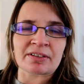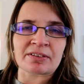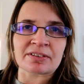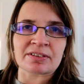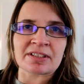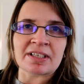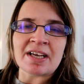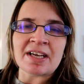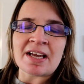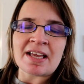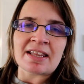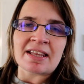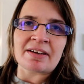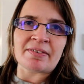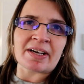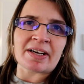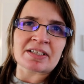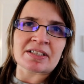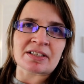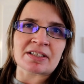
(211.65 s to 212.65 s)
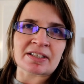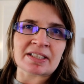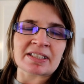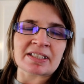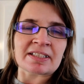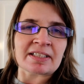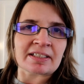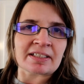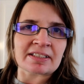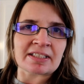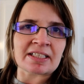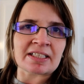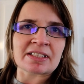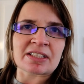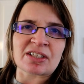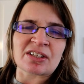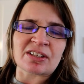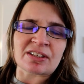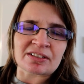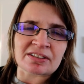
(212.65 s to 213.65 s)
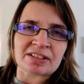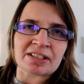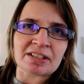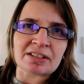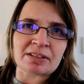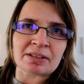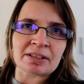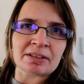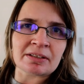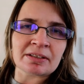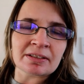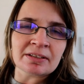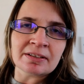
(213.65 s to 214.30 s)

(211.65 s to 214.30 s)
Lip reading: because they've actually got, like I say, it's a garden centre,